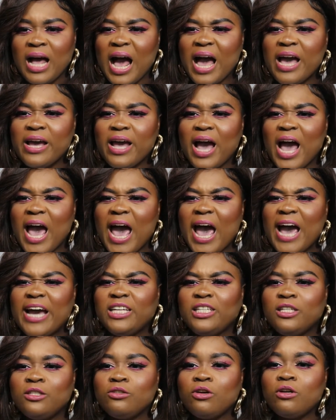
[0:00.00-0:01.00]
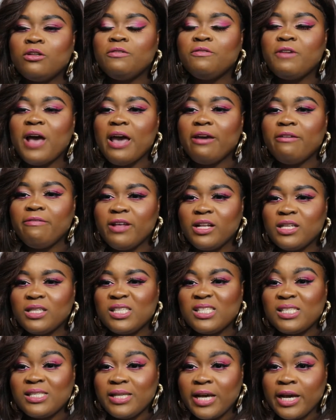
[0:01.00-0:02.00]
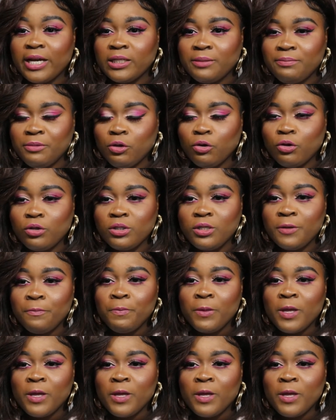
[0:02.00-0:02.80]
I felt sad because